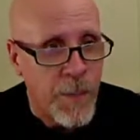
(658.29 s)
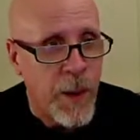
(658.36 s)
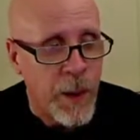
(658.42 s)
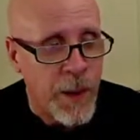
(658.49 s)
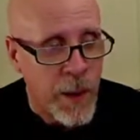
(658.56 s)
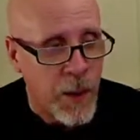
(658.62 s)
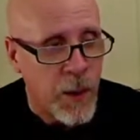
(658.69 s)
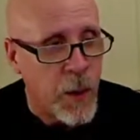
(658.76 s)

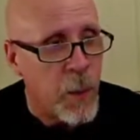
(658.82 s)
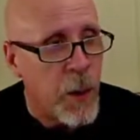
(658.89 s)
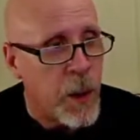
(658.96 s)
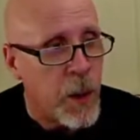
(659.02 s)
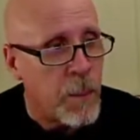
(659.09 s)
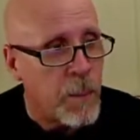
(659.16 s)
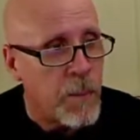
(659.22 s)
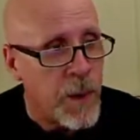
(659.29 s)
that's a good way to
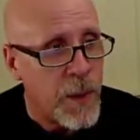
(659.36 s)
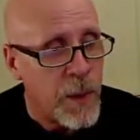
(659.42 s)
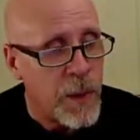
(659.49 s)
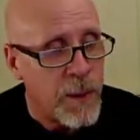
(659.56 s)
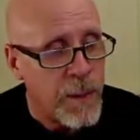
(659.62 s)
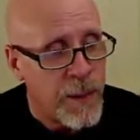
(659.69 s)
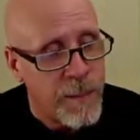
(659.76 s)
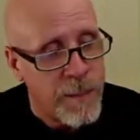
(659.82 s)

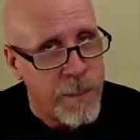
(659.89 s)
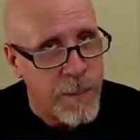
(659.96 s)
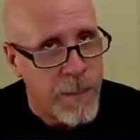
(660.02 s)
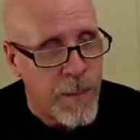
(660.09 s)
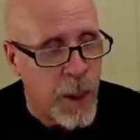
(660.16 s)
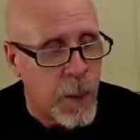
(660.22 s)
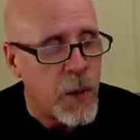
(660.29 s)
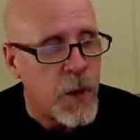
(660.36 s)

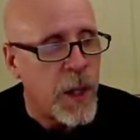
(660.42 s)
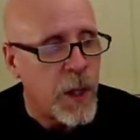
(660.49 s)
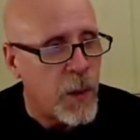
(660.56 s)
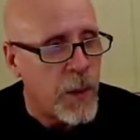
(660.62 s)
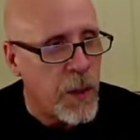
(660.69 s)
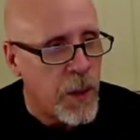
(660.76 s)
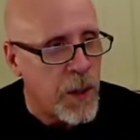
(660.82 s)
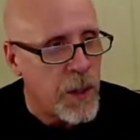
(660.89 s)
double check on
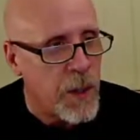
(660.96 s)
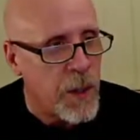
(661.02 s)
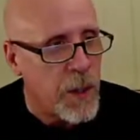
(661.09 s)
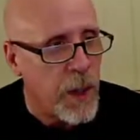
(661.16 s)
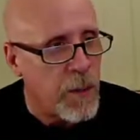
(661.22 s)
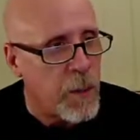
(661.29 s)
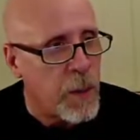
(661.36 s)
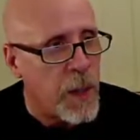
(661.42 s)
things that you
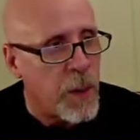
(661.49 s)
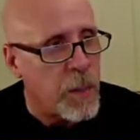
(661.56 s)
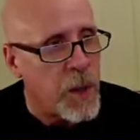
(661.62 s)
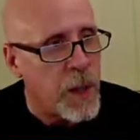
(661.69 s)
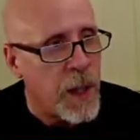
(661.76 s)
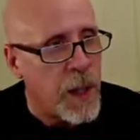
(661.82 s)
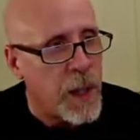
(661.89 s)
haven't made a mistake.